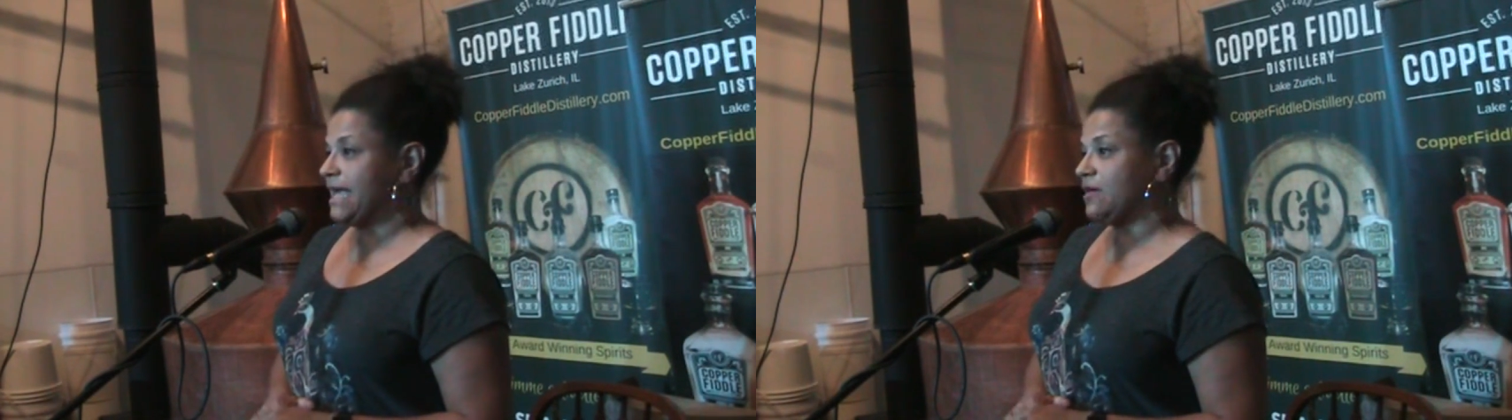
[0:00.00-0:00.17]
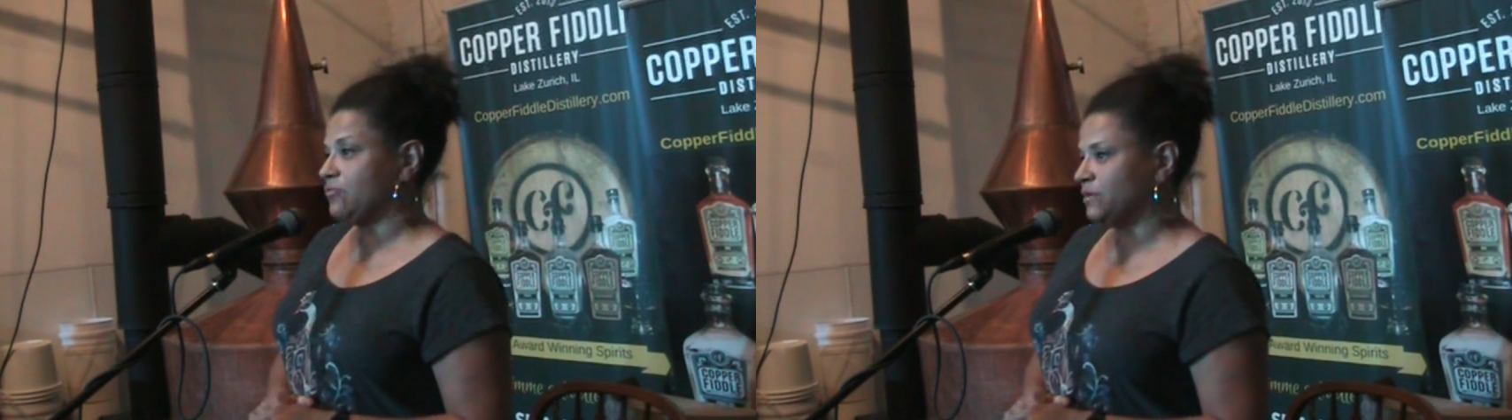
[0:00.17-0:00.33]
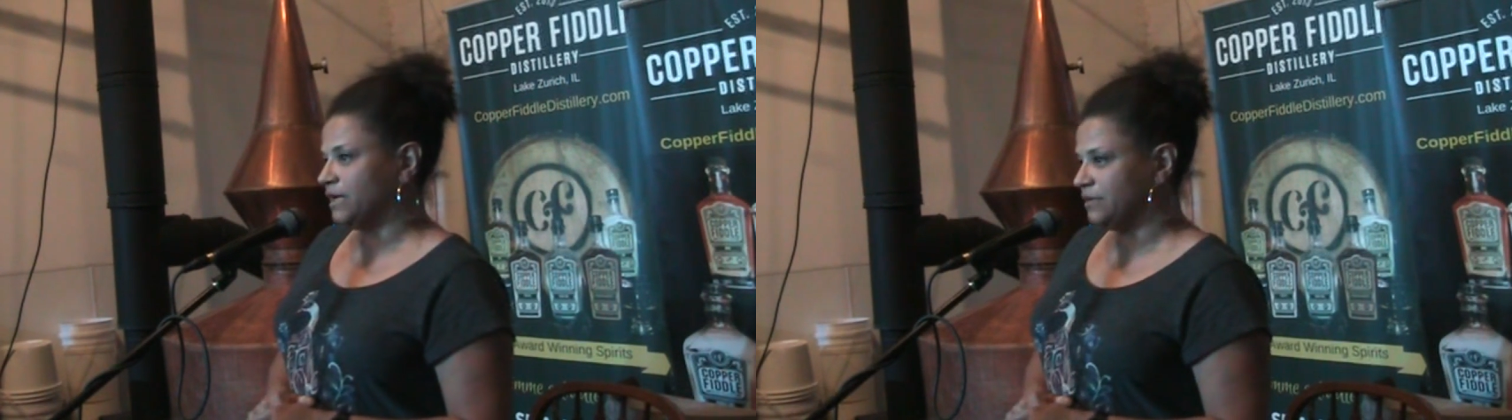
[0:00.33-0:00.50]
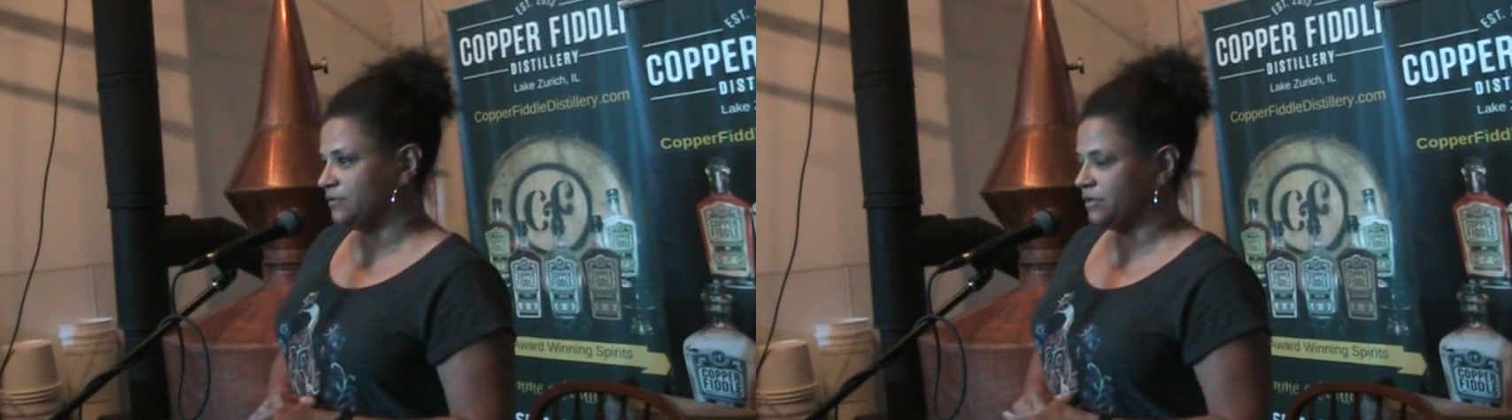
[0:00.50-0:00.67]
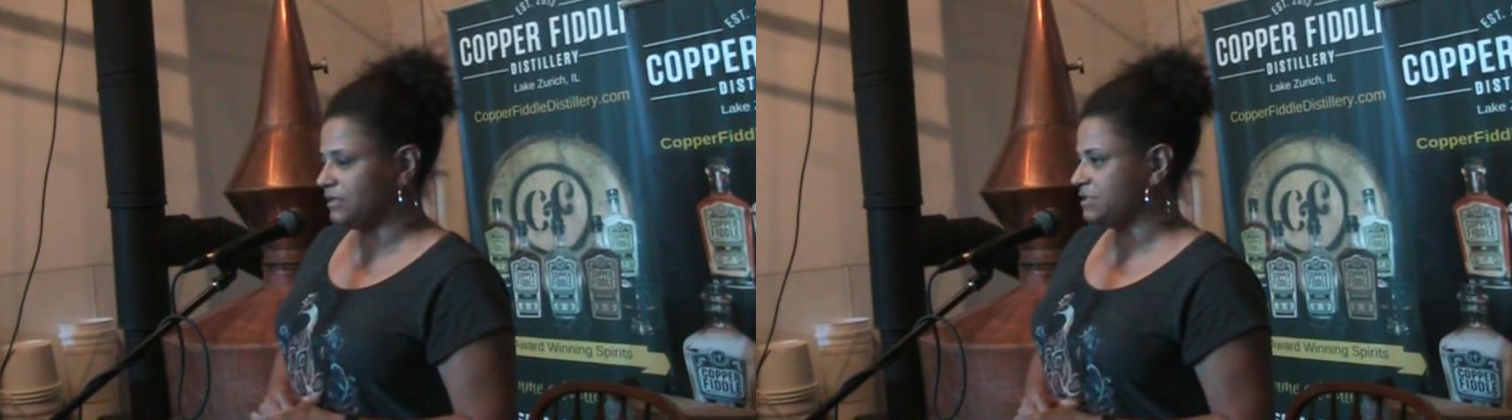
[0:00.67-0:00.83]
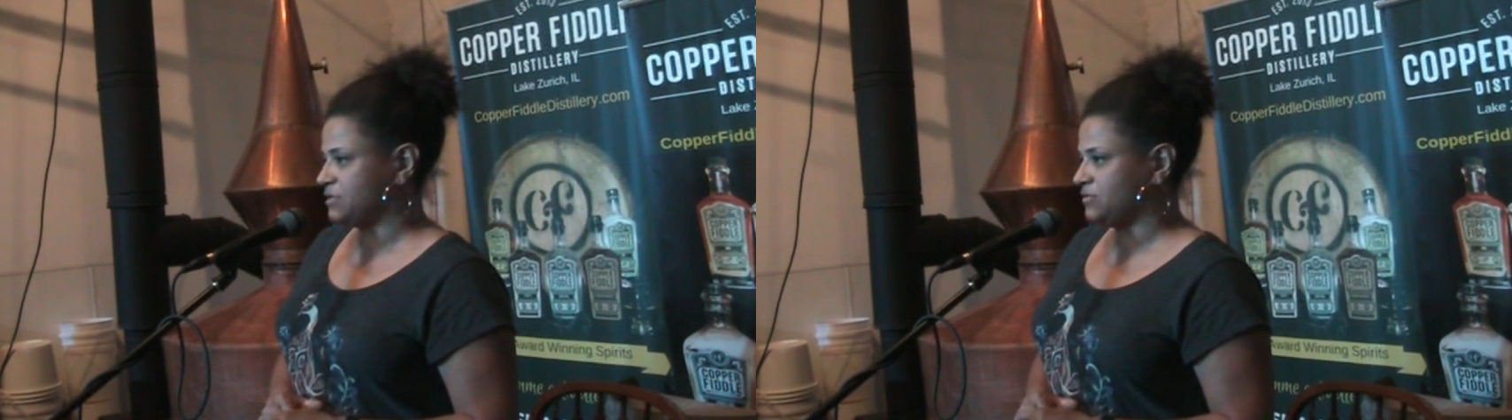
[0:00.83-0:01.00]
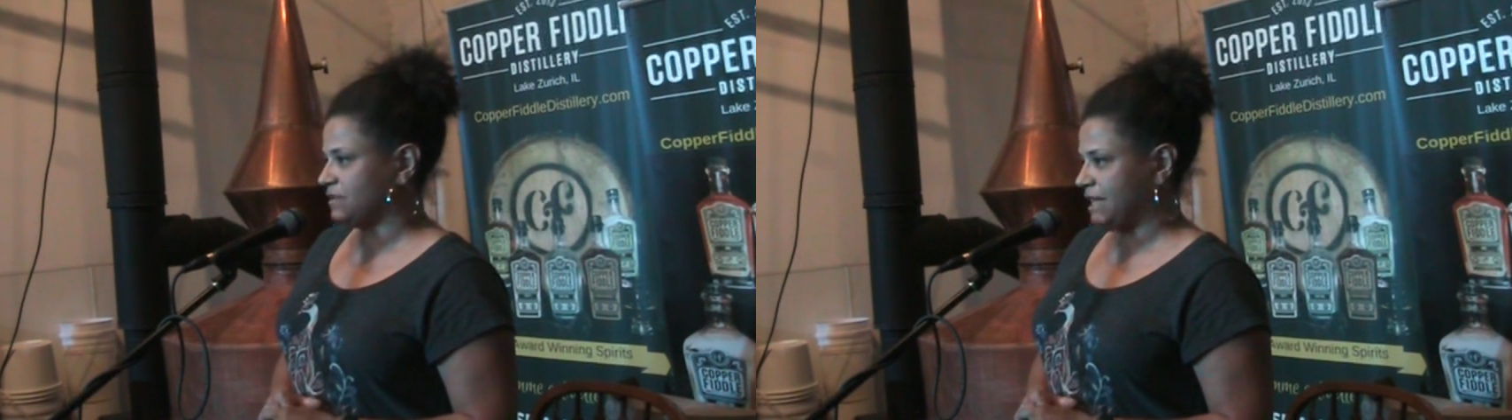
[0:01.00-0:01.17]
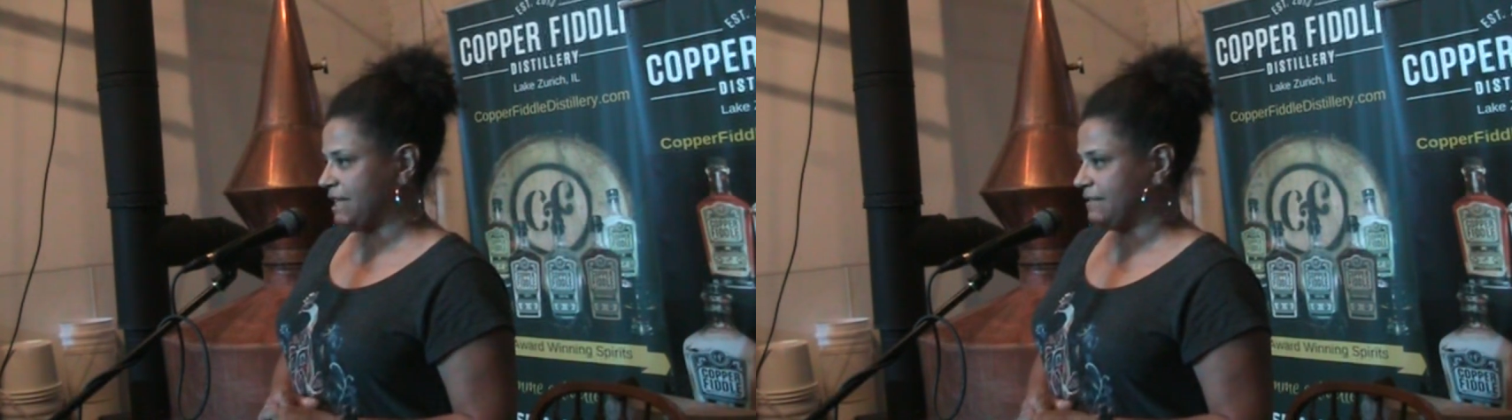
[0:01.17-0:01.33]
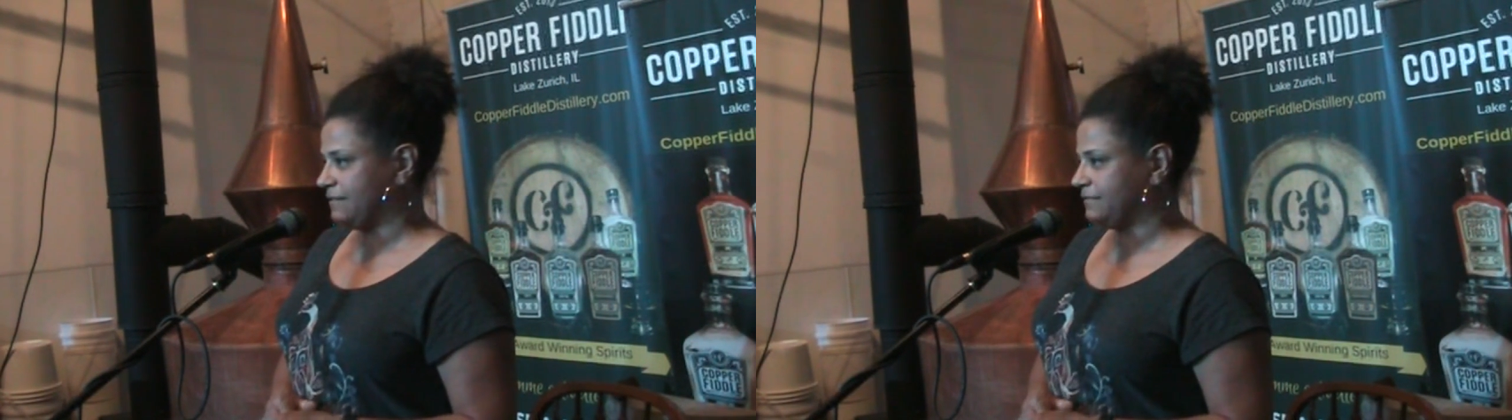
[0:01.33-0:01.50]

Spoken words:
how we were going to do that.